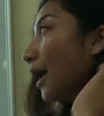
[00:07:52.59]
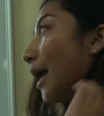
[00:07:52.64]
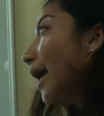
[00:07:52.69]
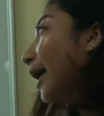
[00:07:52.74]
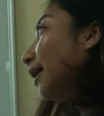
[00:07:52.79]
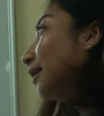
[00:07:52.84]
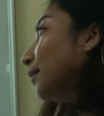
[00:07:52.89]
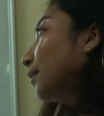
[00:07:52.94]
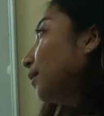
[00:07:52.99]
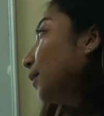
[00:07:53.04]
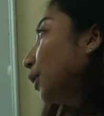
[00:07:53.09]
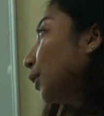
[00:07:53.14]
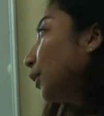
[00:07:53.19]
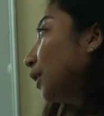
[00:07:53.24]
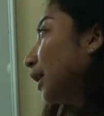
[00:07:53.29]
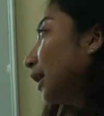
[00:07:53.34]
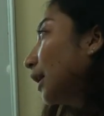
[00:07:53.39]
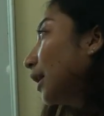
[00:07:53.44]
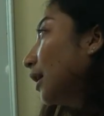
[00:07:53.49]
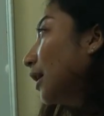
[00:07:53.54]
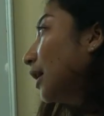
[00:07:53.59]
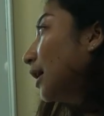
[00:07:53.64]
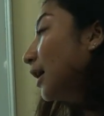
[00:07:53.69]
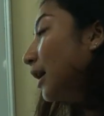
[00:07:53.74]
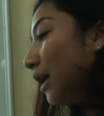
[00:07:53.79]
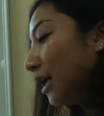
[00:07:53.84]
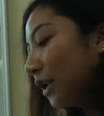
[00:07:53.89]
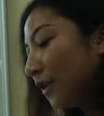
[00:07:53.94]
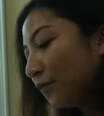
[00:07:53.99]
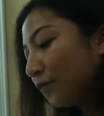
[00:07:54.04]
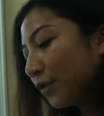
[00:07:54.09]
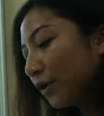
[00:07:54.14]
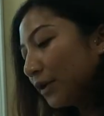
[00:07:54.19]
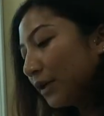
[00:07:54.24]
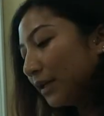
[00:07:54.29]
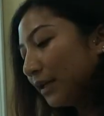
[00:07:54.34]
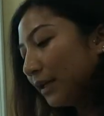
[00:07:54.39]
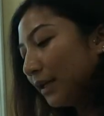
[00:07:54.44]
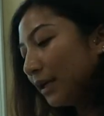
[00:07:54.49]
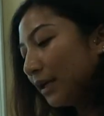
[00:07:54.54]
And beauty
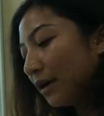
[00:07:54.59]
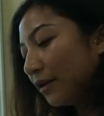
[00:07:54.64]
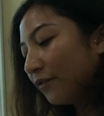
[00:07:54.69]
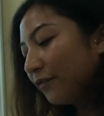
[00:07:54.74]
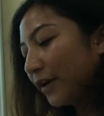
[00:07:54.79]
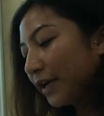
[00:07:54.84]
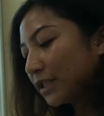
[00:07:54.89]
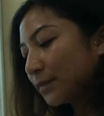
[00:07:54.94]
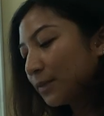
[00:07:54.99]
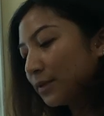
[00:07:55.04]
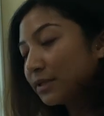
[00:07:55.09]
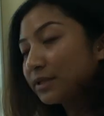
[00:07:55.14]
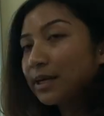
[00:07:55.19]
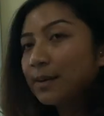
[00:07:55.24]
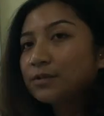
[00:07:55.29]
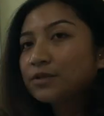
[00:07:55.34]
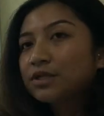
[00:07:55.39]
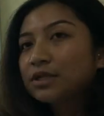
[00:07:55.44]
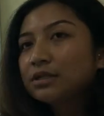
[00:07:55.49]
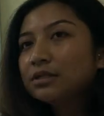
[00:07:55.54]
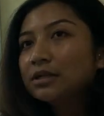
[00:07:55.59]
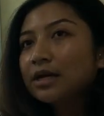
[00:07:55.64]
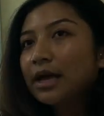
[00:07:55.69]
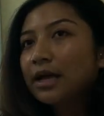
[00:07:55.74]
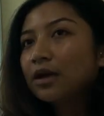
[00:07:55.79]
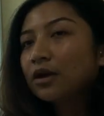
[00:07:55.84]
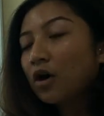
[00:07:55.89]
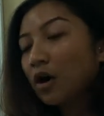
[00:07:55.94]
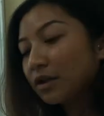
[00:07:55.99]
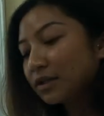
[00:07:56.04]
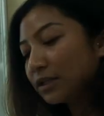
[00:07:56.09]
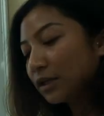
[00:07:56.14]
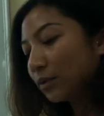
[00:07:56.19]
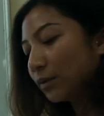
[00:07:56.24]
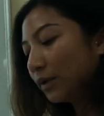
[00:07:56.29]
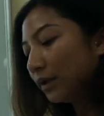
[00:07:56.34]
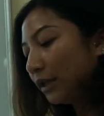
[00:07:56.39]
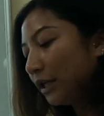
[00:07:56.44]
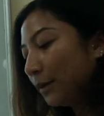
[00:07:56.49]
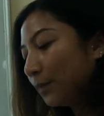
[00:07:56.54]
inadvertently affects perception and
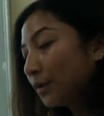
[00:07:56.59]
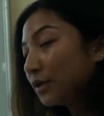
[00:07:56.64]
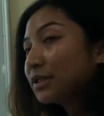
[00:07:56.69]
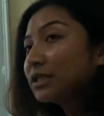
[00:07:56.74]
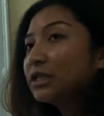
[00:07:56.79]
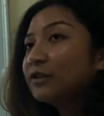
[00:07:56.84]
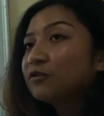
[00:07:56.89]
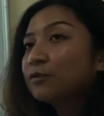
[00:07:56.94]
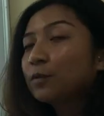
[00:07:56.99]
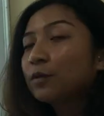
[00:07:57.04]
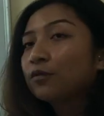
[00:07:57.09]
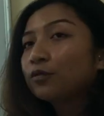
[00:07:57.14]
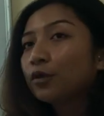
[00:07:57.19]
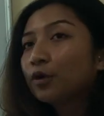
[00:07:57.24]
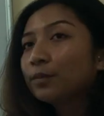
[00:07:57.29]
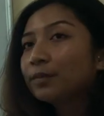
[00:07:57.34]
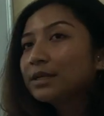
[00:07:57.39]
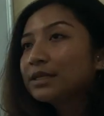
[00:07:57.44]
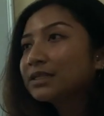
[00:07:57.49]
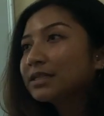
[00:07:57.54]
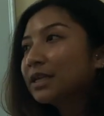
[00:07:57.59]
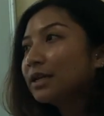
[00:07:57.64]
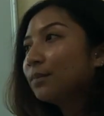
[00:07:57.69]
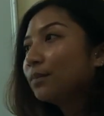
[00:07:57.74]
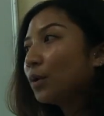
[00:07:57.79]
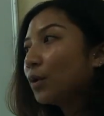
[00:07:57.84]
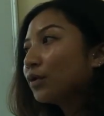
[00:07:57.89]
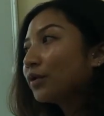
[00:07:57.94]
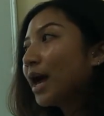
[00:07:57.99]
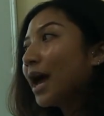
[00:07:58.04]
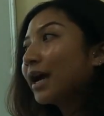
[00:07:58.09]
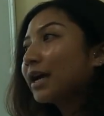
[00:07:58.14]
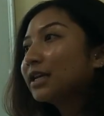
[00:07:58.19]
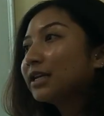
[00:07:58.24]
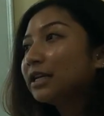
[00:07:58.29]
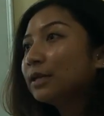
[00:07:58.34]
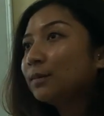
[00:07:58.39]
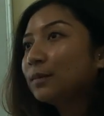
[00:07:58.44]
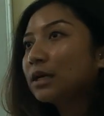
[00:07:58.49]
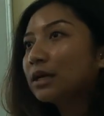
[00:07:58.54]
consequently perceived performance in both
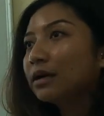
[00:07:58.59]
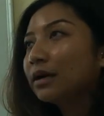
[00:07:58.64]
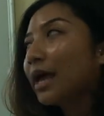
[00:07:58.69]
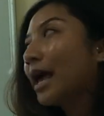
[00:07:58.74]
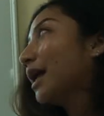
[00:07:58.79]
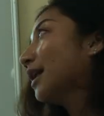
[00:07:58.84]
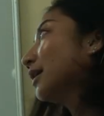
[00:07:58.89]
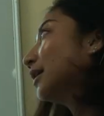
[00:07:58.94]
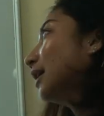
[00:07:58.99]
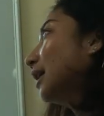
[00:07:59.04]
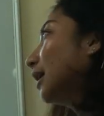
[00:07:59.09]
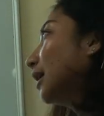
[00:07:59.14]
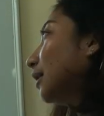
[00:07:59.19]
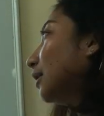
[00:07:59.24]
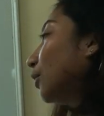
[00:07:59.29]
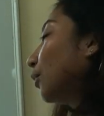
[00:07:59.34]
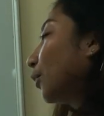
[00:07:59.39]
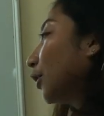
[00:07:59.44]
academia and in the